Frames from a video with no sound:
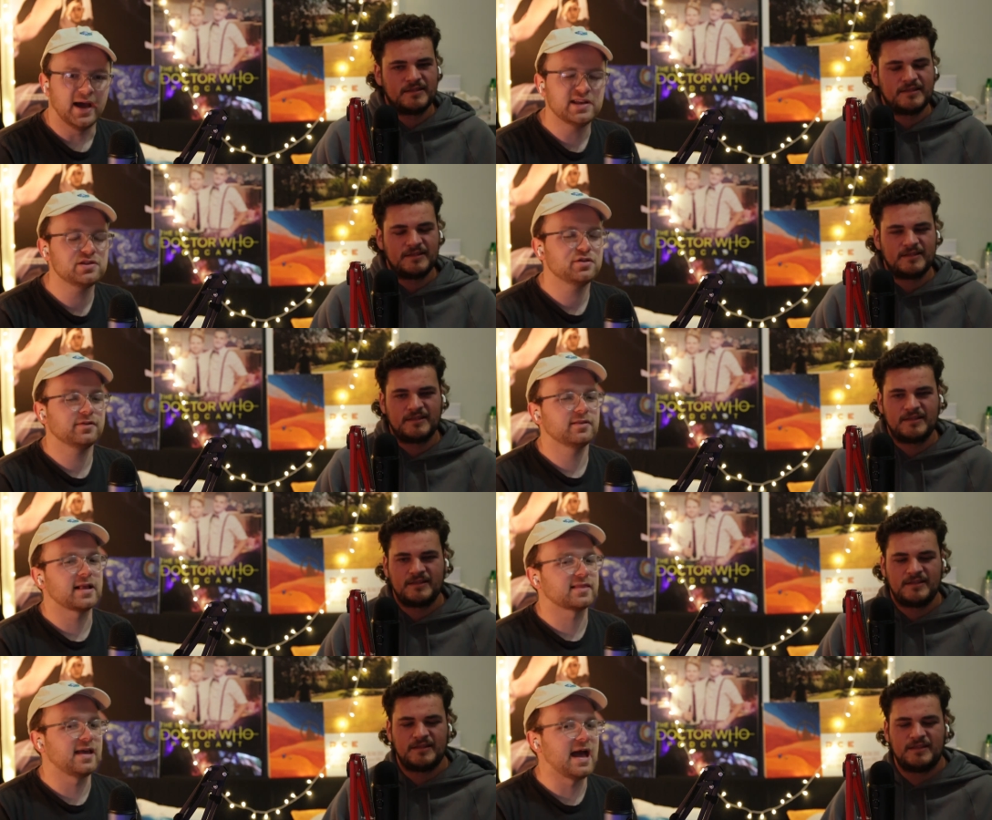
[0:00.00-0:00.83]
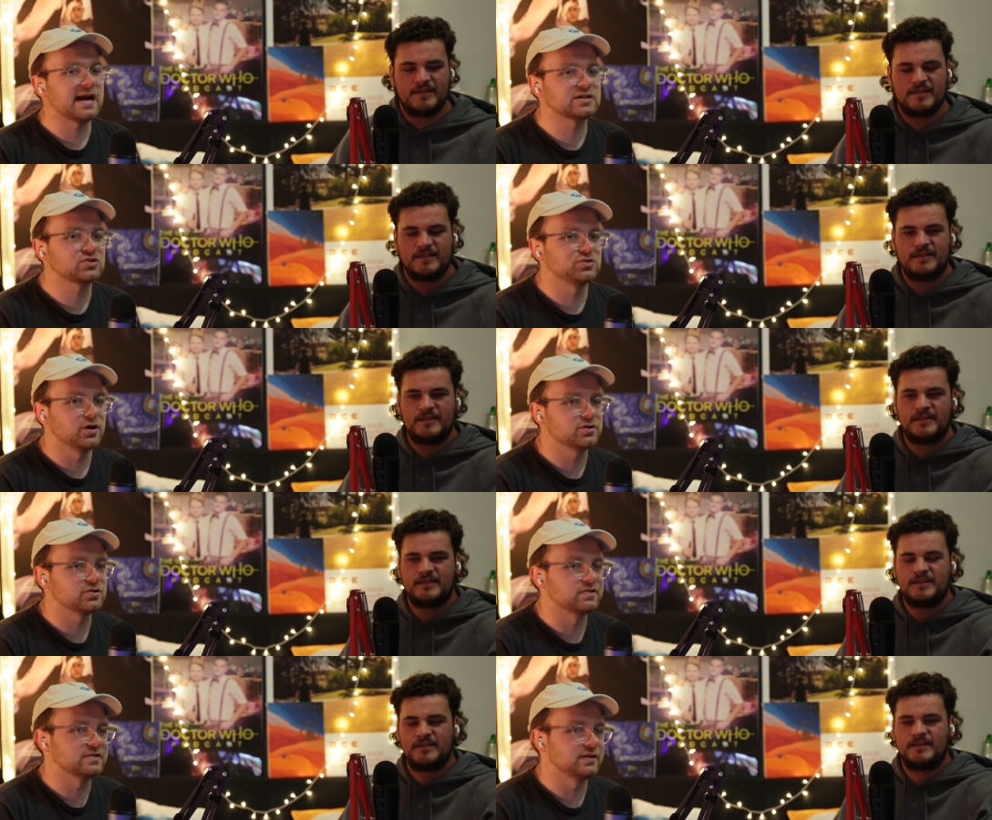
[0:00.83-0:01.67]
Speaker 1: I do feel like the act
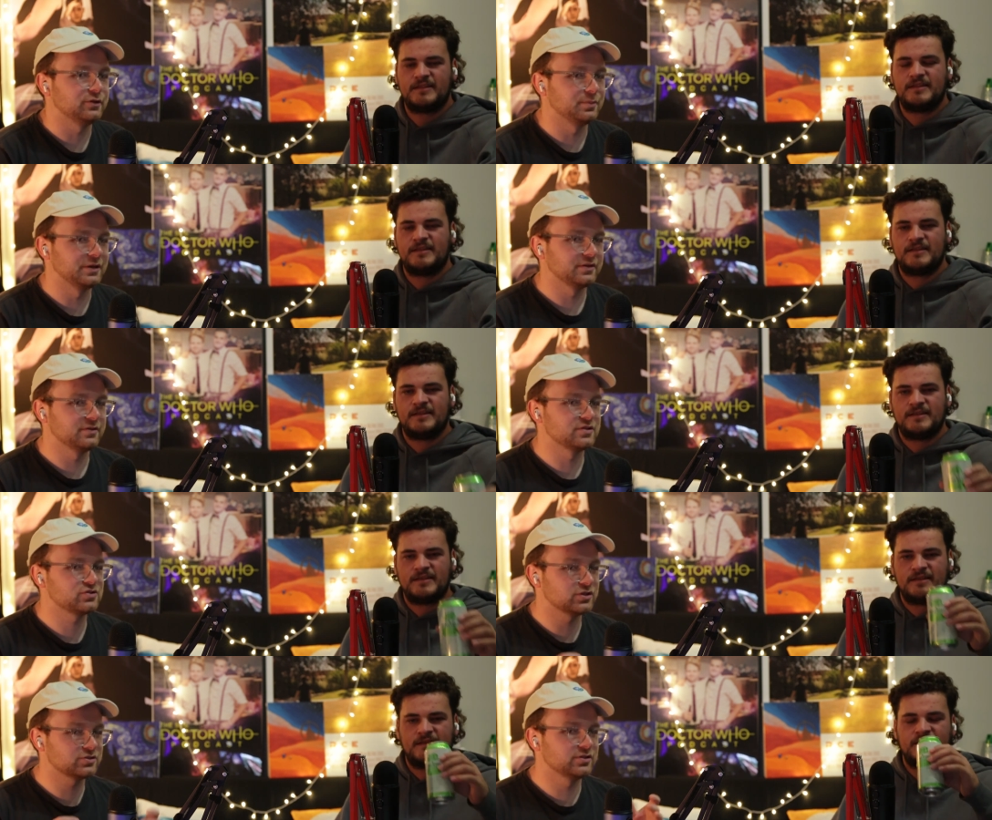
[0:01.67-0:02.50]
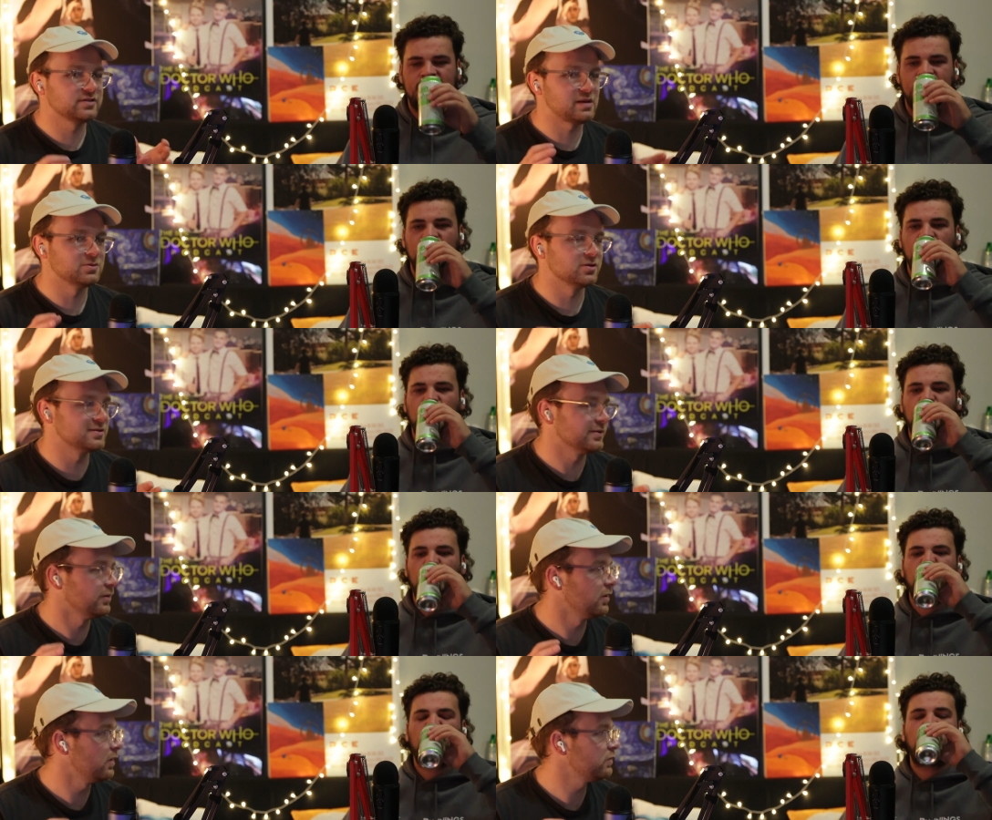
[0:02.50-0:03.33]
structure is a little bit. The structure of this episode is a
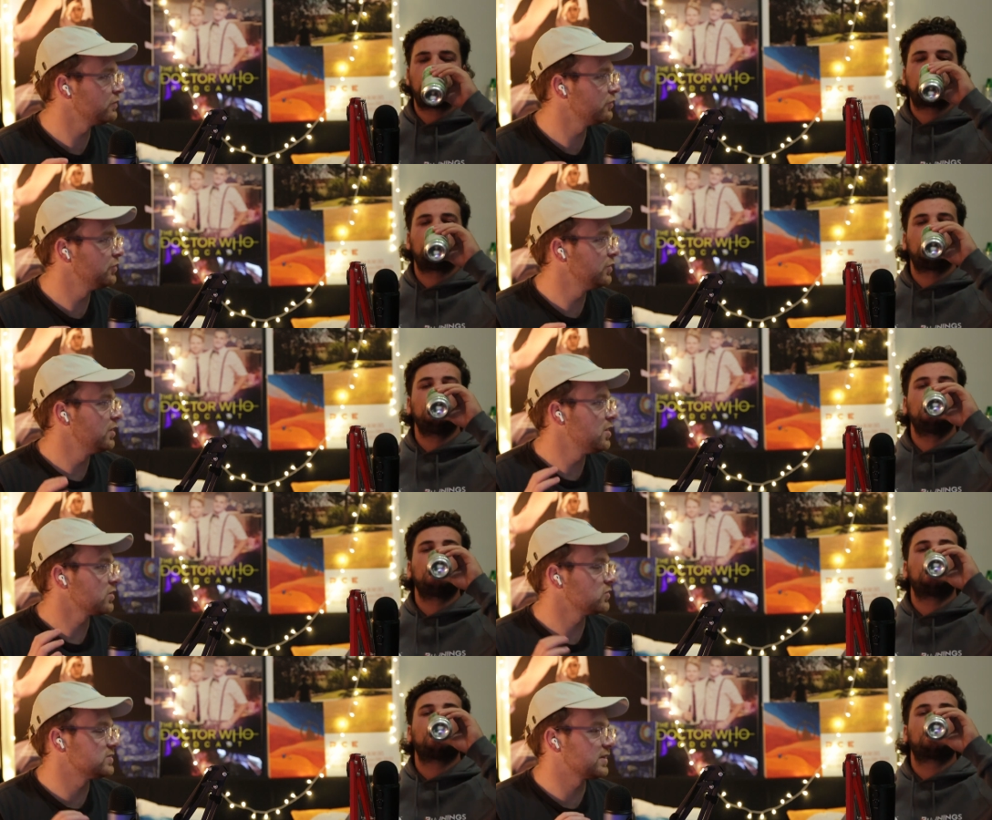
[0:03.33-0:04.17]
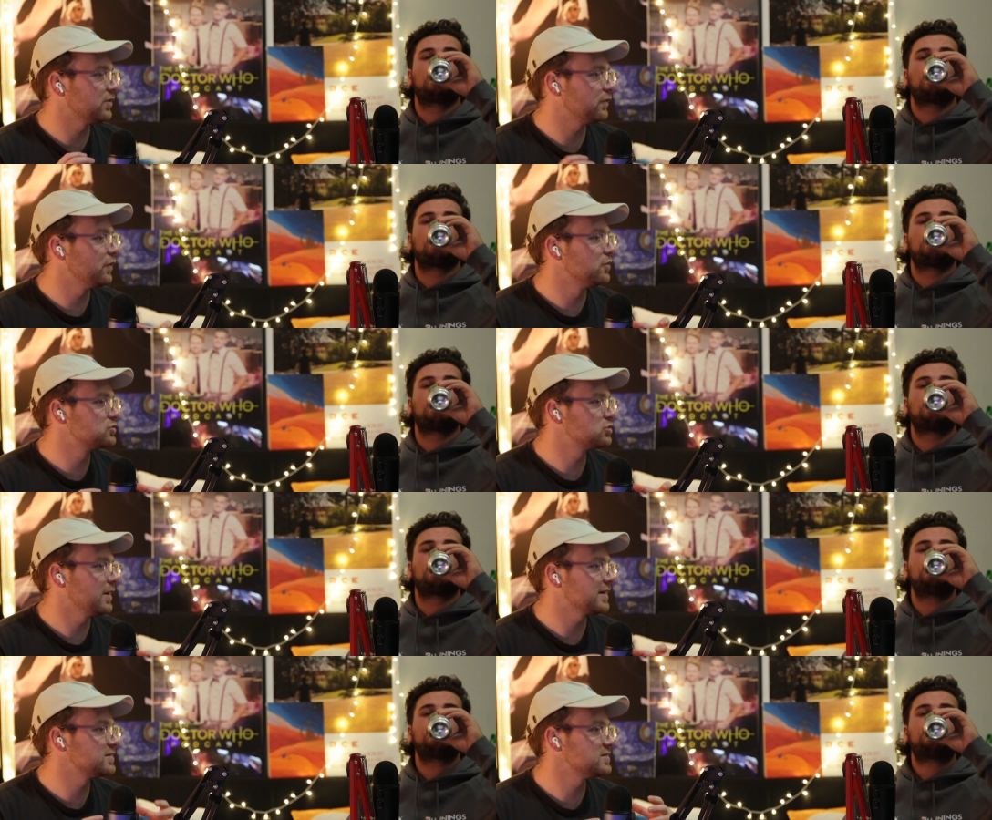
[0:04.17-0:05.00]
little off because like the first
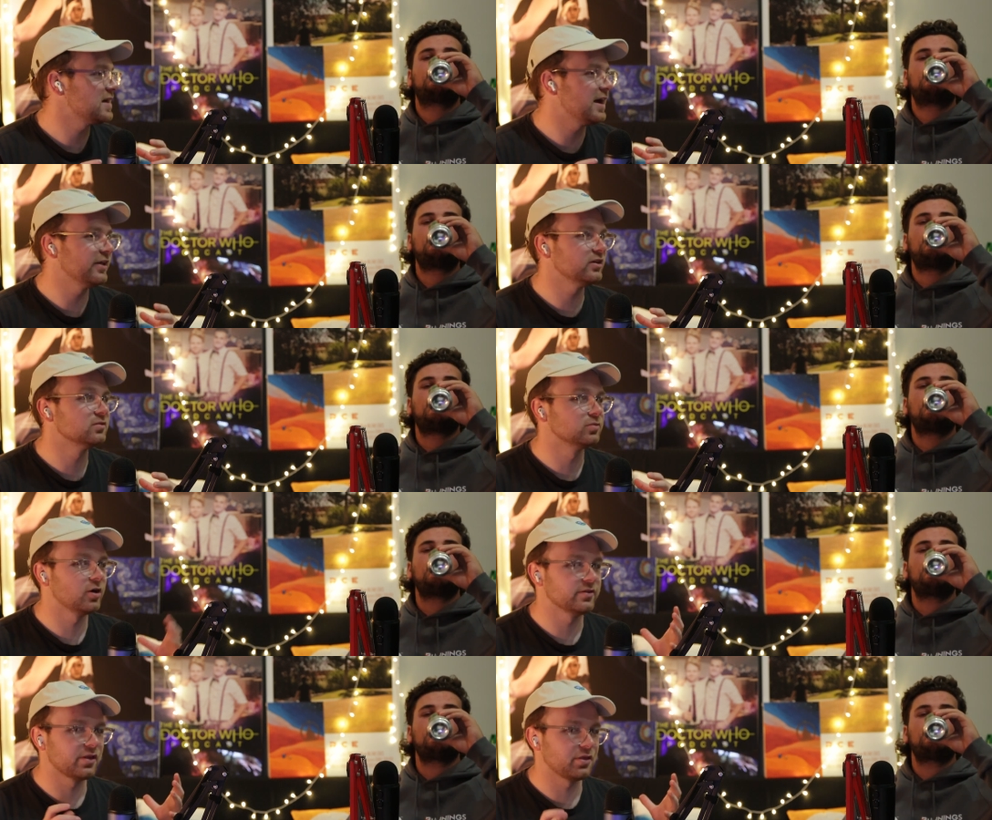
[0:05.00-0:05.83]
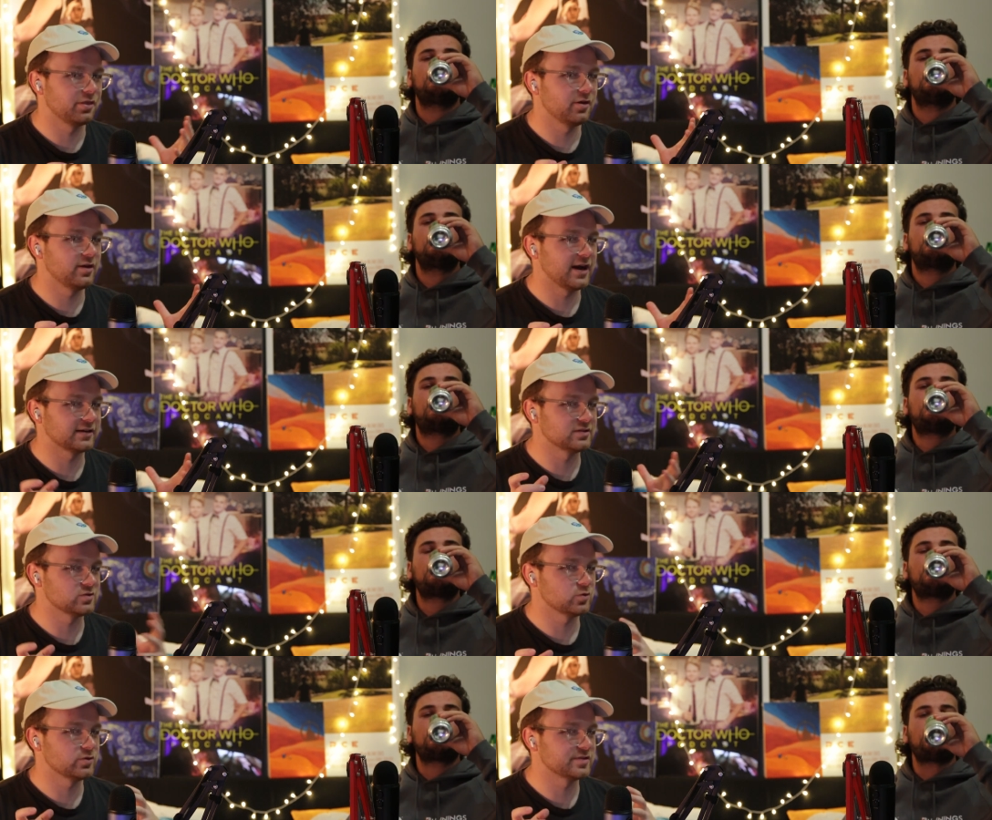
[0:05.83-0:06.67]
two acts is the alien plot and the third act
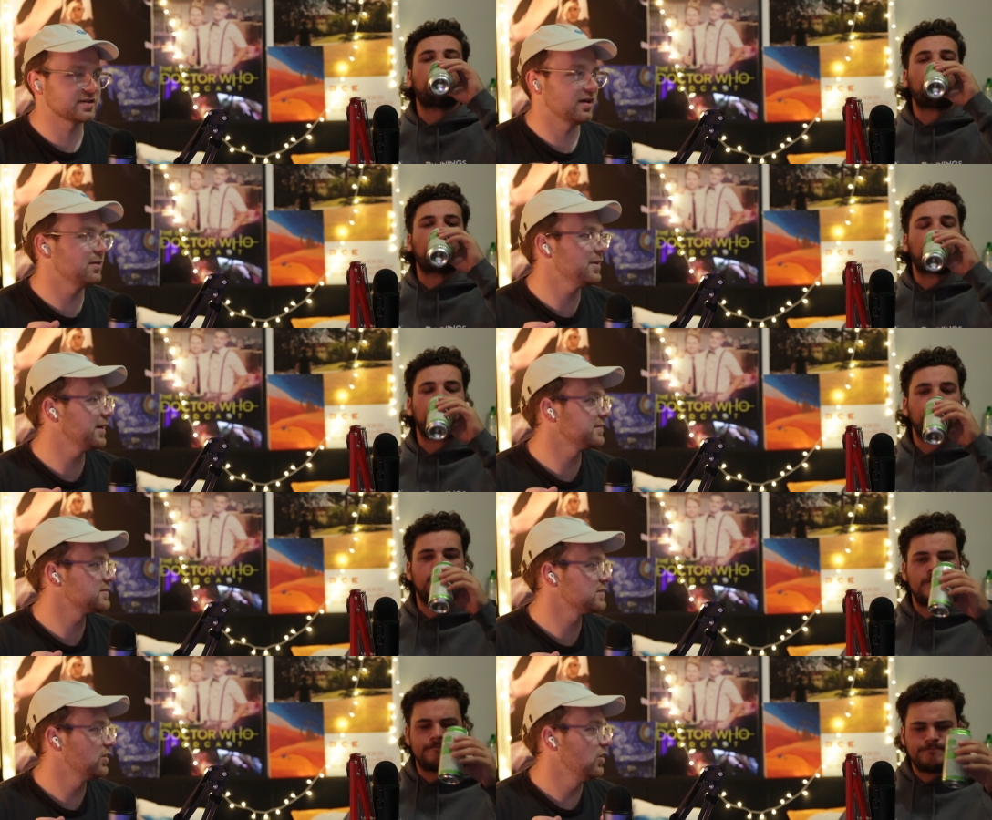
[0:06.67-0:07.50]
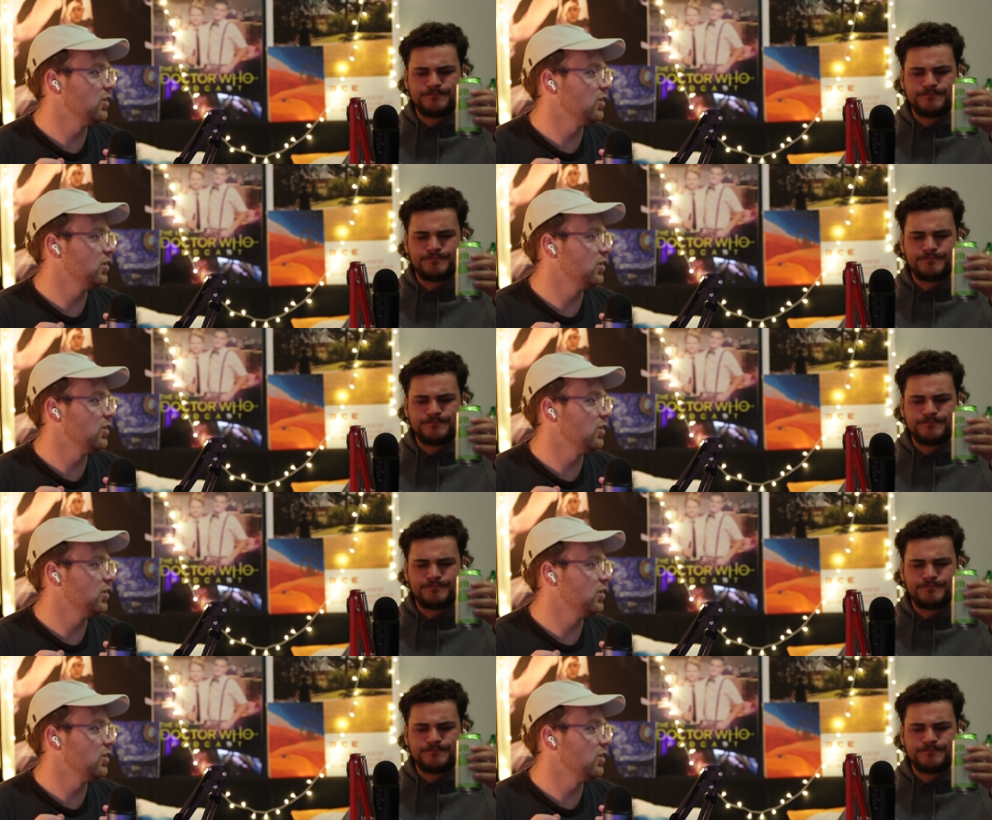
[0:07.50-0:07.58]
is all this climax.